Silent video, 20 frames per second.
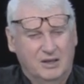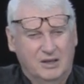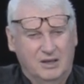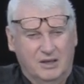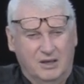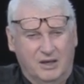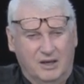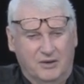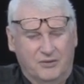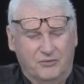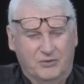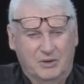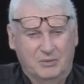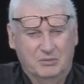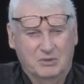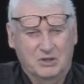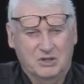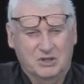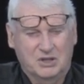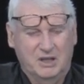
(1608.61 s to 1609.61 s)
uh, from
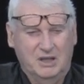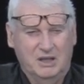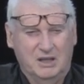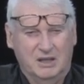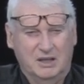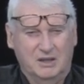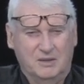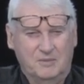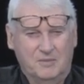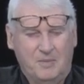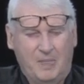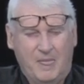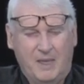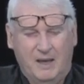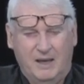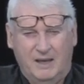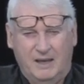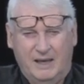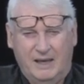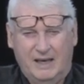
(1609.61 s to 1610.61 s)
the ceiling.
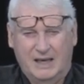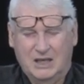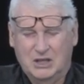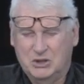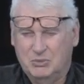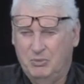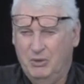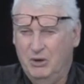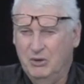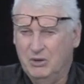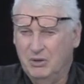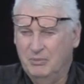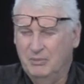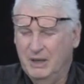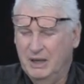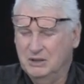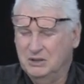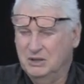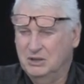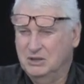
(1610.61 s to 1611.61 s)
And I spoke a
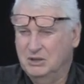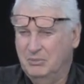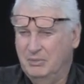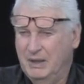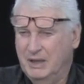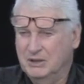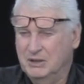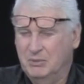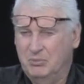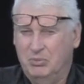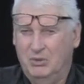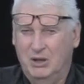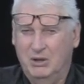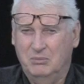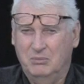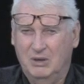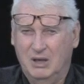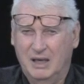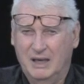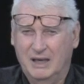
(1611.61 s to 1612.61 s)
message about the
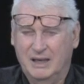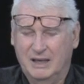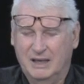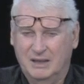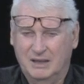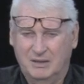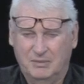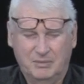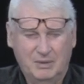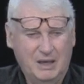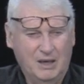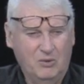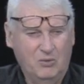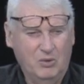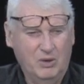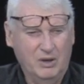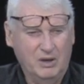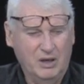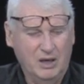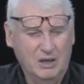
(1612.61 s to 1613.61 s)
plumb line, about
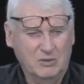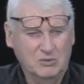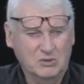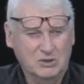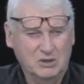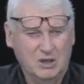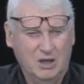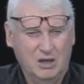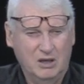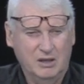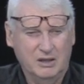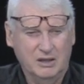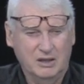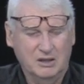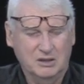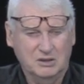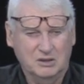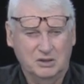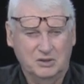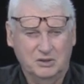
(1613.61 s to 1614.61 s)
what God was calling
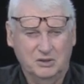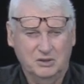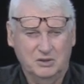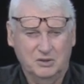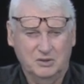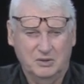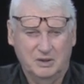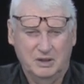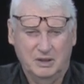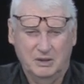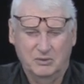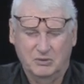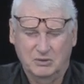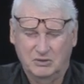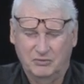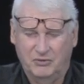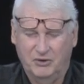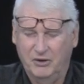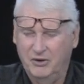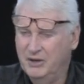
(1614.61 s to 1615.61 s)
us to do. And it was
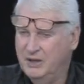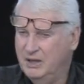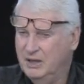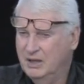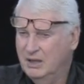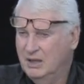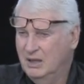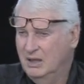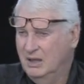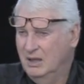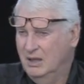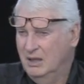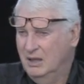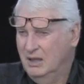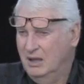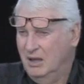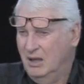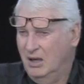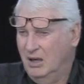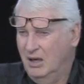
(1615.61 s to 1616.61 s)
a very,
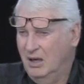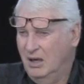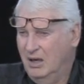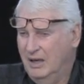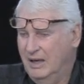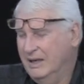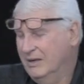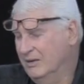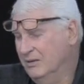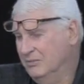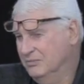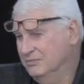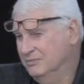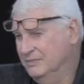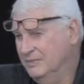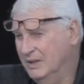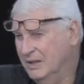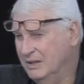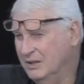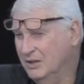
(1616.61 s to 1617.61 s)
uh, I don't,
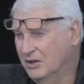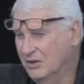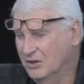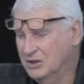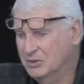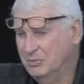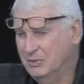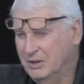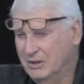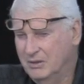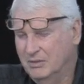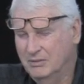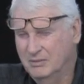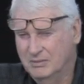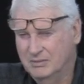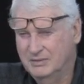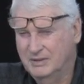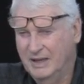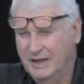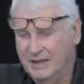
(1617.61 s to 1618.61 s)
you know, it's been
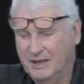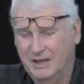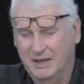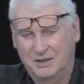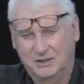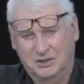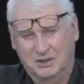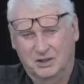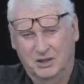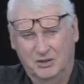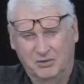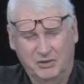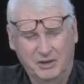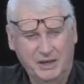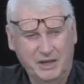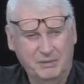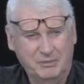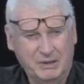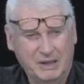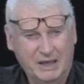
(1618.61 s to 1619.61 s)
decades ago
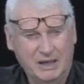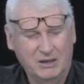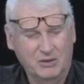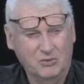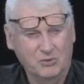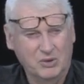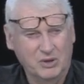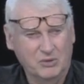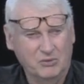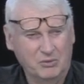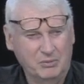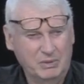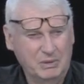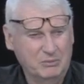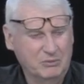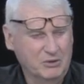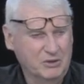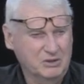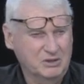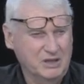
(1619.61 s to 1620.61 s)
now, but I don't really
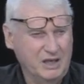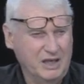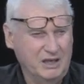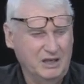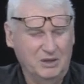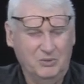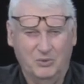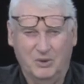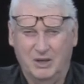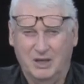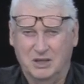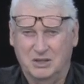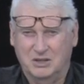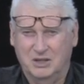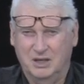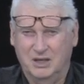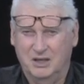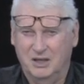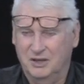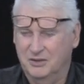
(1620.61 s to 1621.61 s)
remember exactly what I
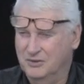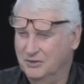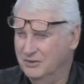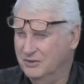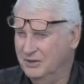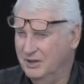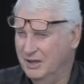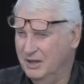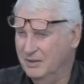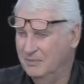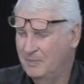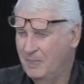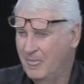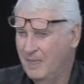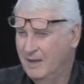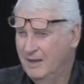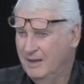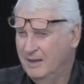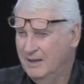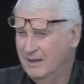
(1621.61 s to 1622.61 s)
said other than
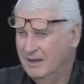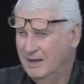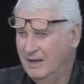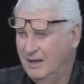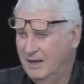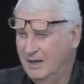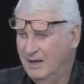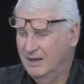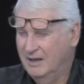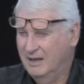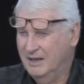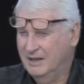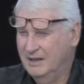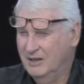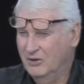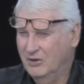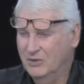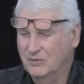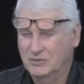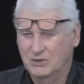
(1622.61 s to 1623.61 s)
uh, I
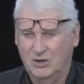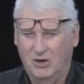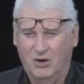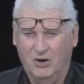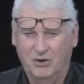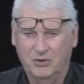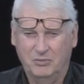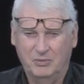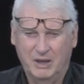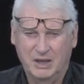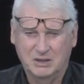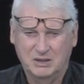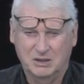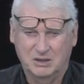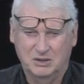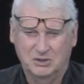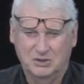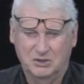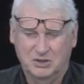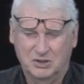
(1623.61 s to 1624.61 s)
know it was a hard
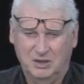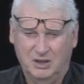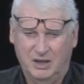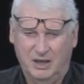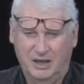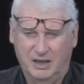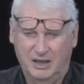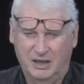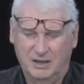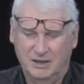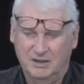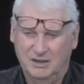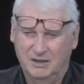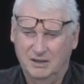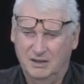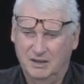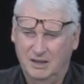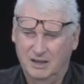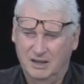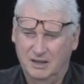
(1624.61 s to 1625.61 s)
message, and
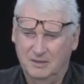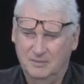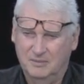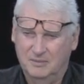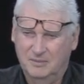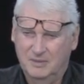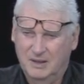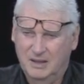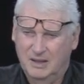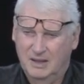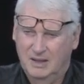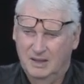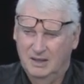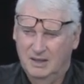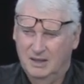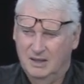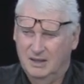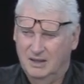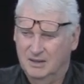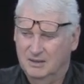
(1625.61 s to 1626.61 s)
um,
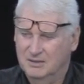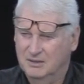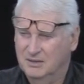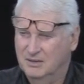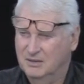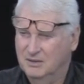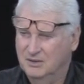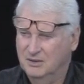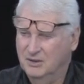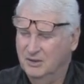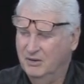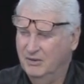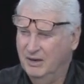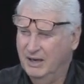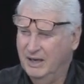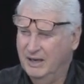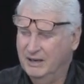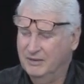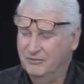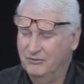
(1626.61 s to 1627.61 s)
uh, you know
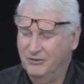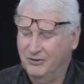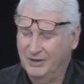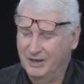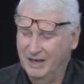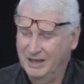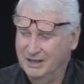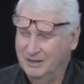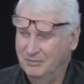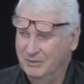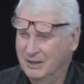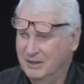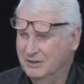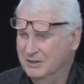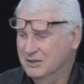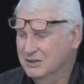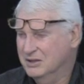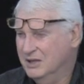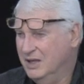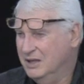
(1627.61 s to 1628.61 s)
I had forgotten about
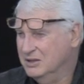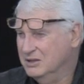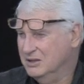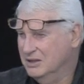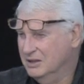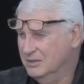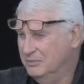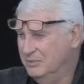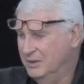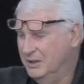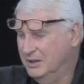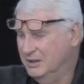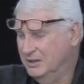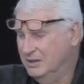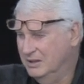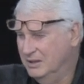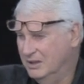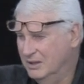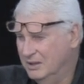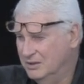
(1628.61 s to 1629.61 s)
this actually, but
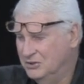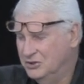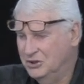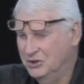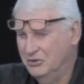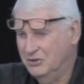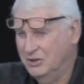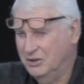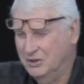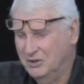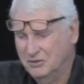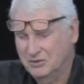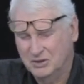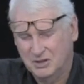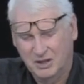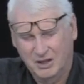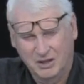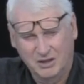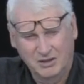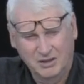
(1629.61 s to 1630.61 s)
uh, Judy, who's
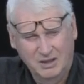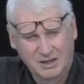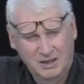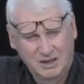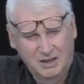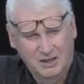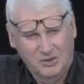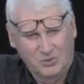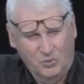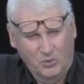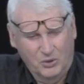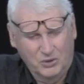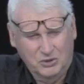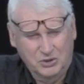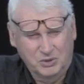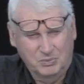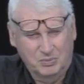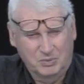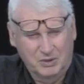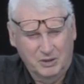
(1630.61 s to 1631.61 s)
our
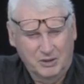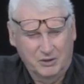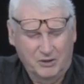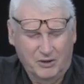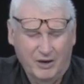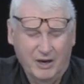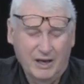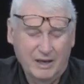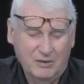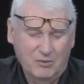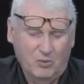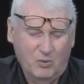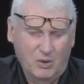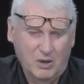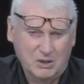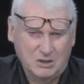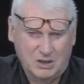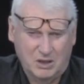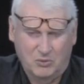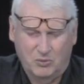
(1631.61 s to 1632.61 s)
worship leader, I had,
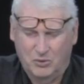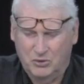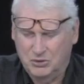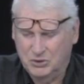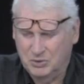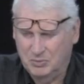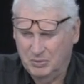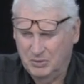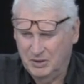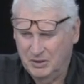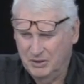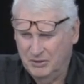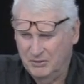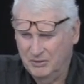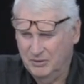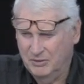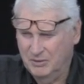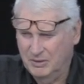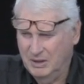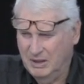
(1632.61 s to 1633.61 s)
was our worship
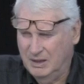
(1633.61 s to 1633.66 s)
leader